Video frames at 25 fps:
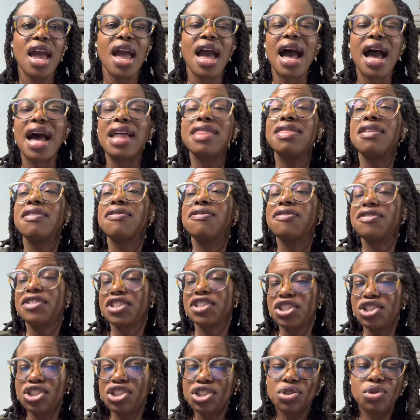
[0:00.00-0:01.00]
And the
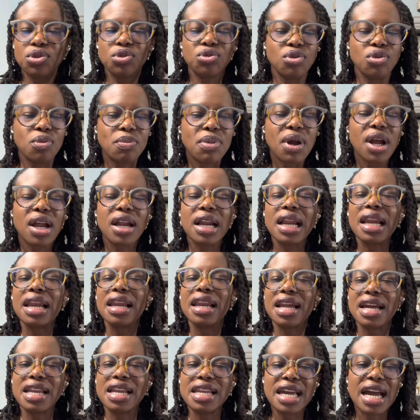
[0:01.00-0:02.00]
first group
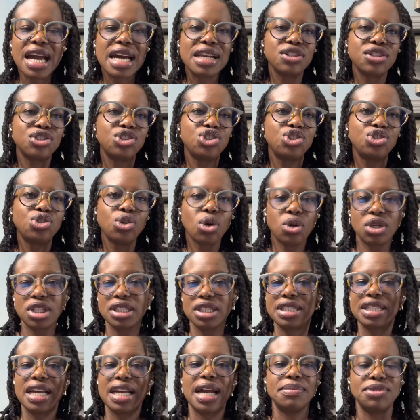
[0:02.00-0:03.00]
clearly had a shorter
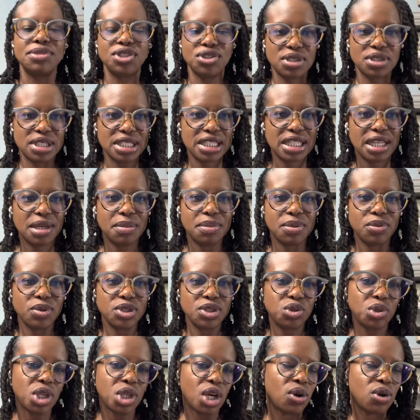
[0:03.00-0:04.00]
time to sleep,
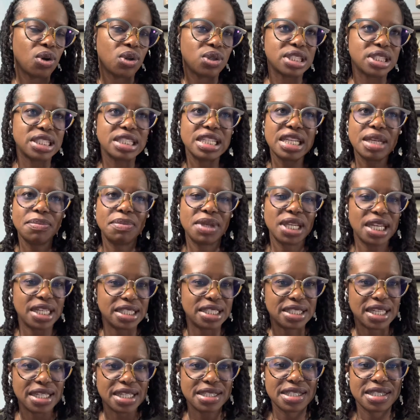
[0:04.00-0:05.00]
which we call sleep
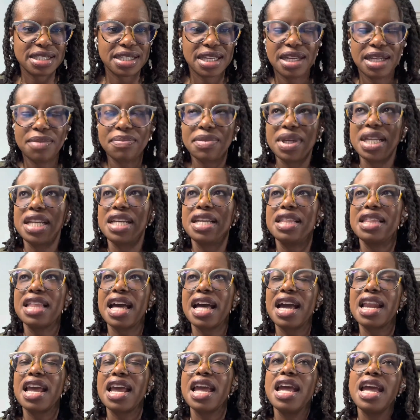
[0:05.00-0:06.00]
latency, meaning
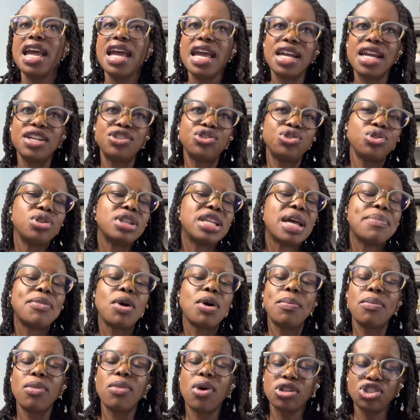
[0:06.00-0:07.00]
that it took them a
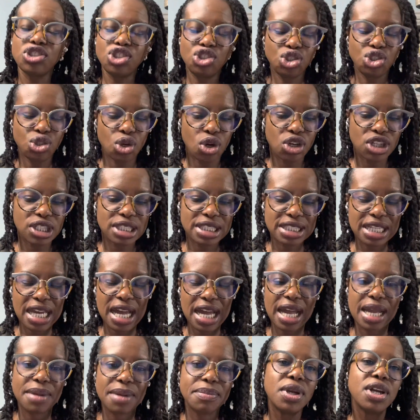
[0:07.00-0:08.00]
much shorter
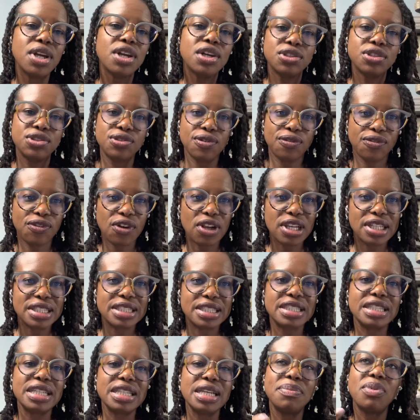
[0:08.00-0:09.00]
time to fall
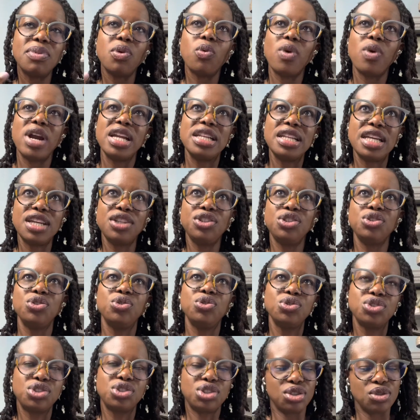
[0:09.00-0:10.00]
asleep when they
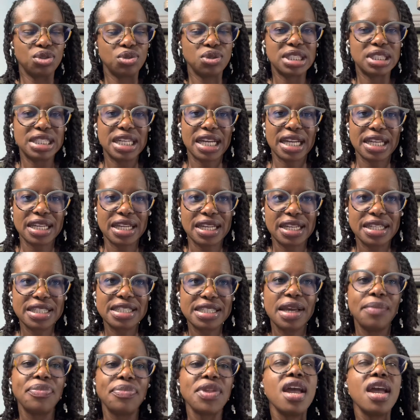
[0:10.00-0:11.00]
used those techniques.
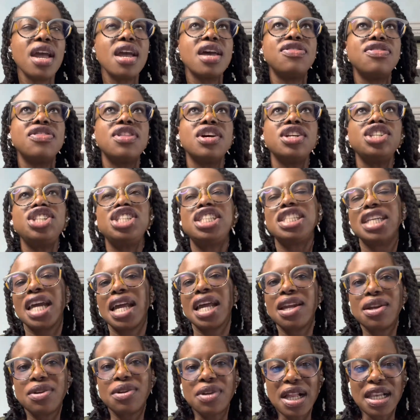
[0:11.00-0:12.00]
The
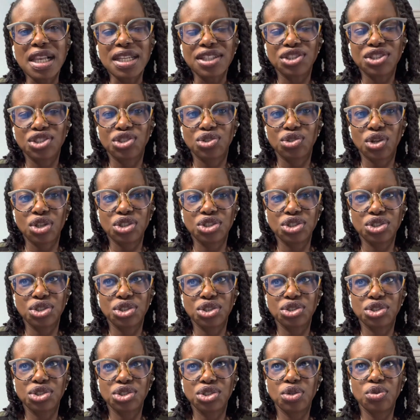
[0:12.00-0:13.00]
general
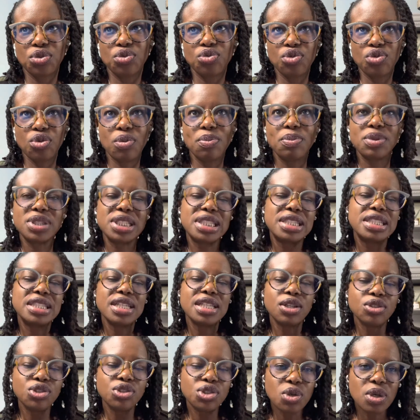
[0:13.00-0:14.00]
instructions group
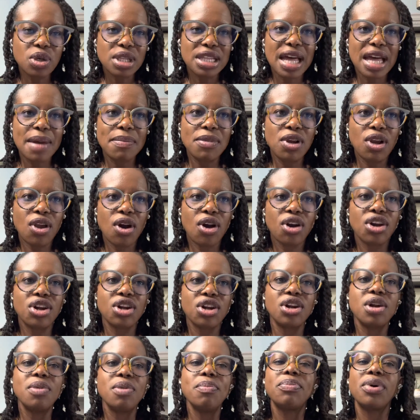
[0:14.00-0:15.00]
still took them
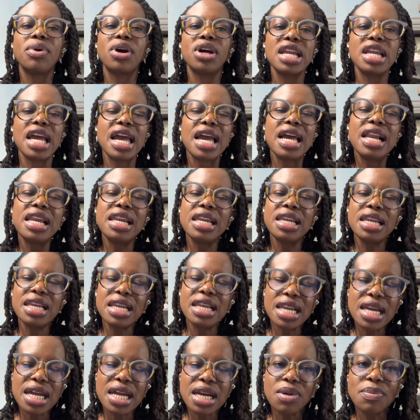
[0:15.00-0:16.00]
longer, but a
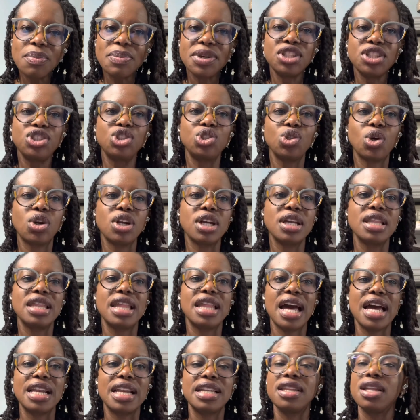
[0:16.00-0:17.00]
little bit shorter
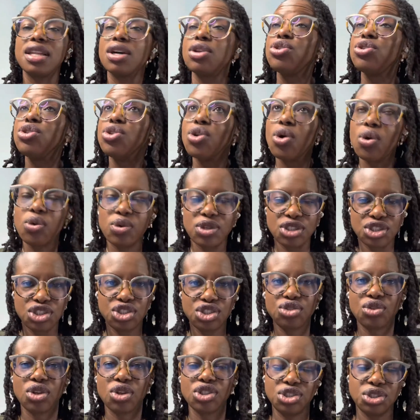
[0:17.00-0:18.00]
than the no
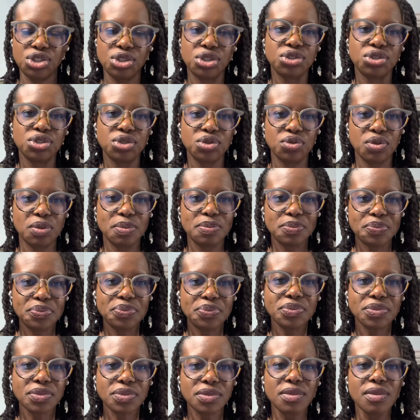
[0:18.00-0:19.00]
instructions group.
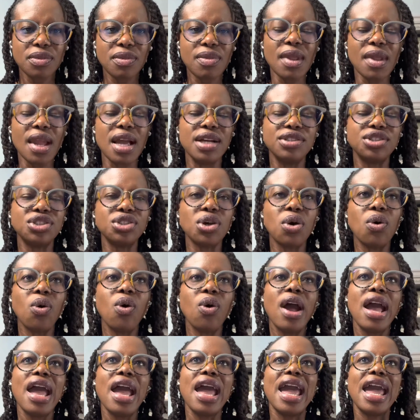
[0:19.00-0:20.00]
So
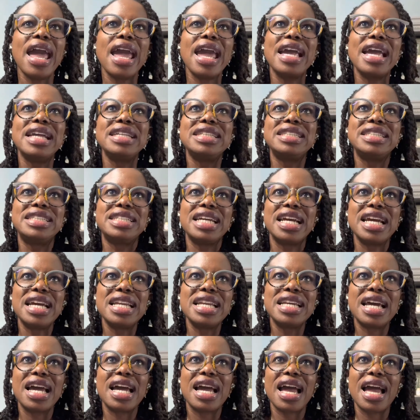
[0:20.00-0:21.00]
it
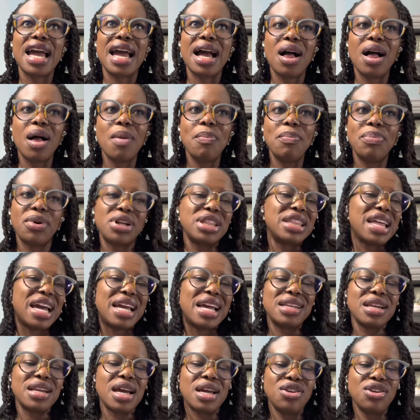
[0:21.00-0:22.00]
did help, but
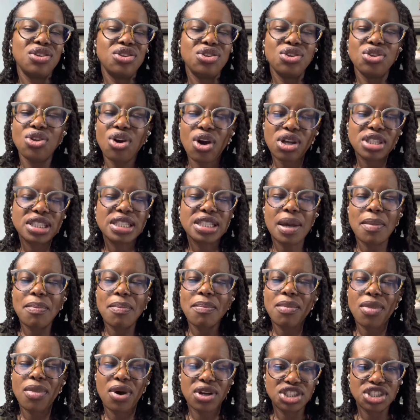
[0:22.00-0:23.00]
then not
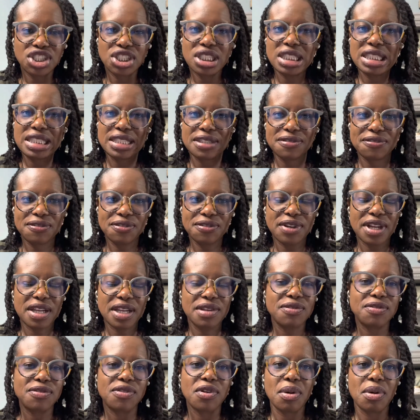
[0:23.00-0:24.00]
much different
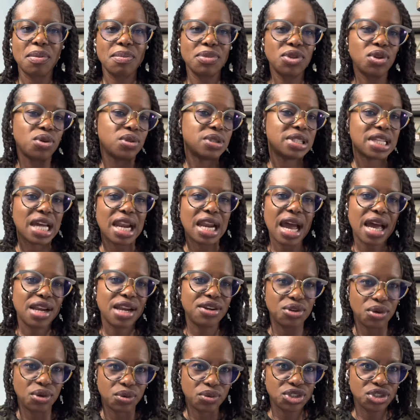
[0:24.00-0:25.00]
from those that had
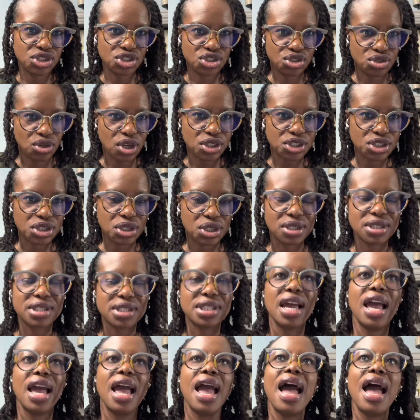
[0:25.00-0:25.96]
no instructions.